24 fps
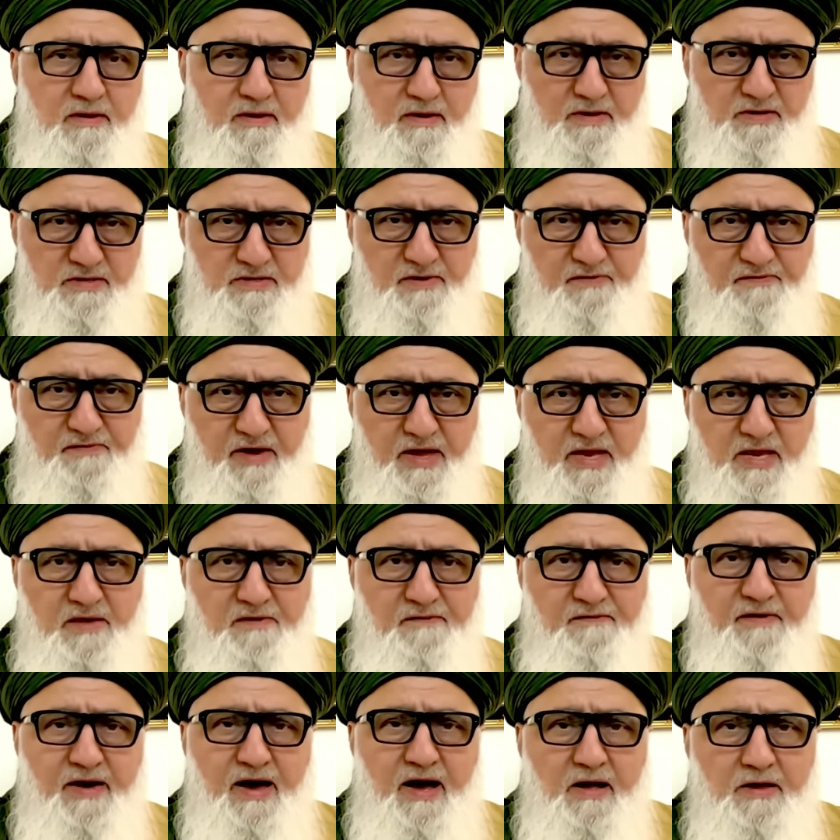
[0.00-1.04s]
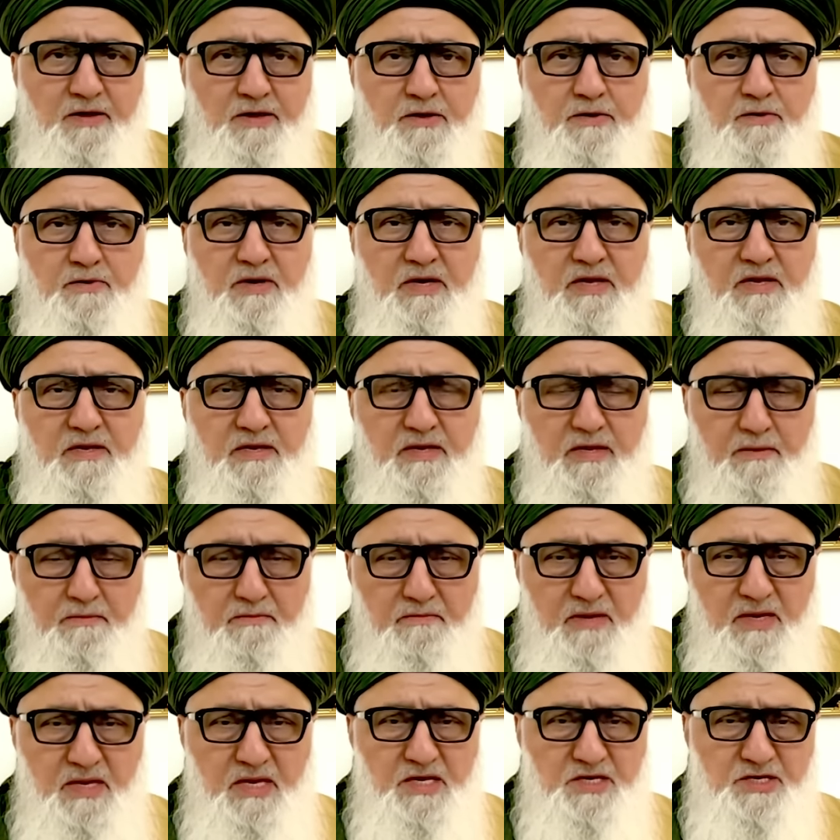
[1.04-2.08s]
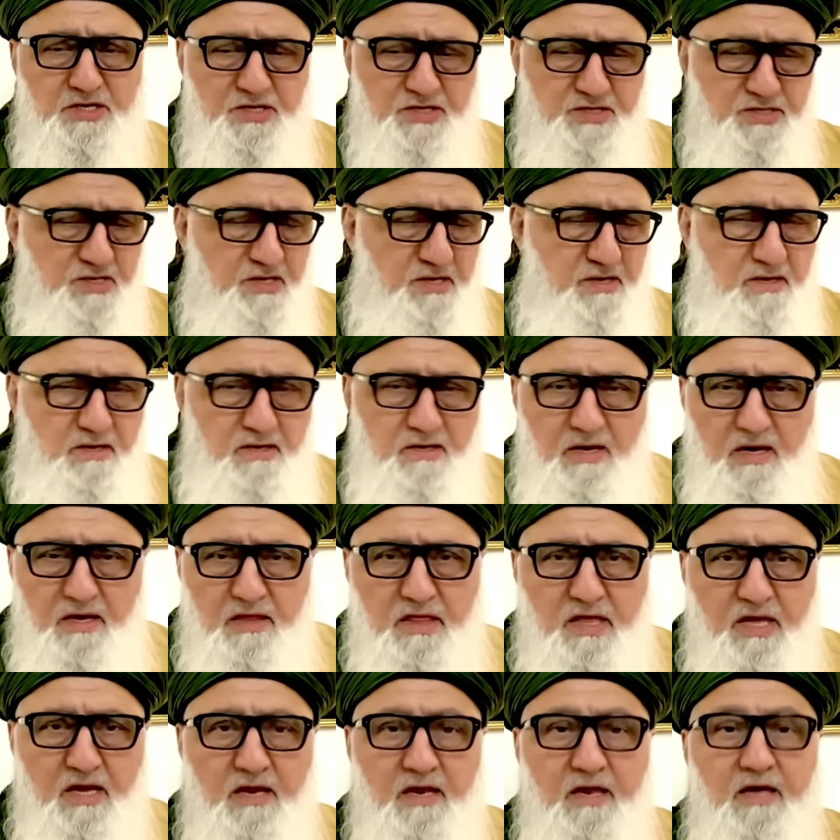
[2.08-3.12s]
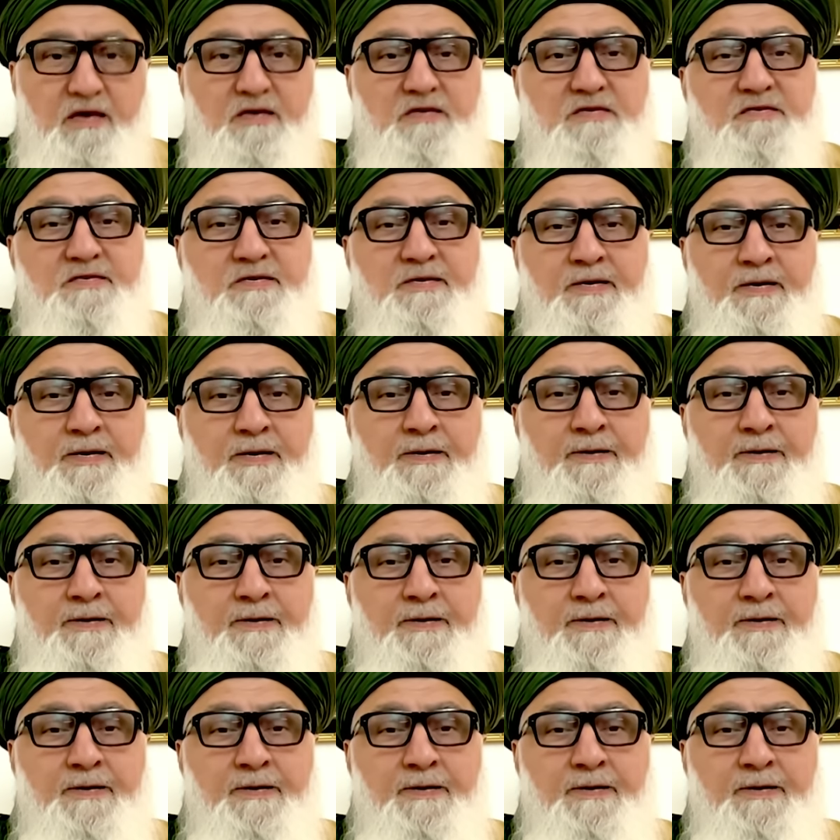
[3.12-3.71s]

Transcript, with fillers: is of any value, it diminishes to nothingness.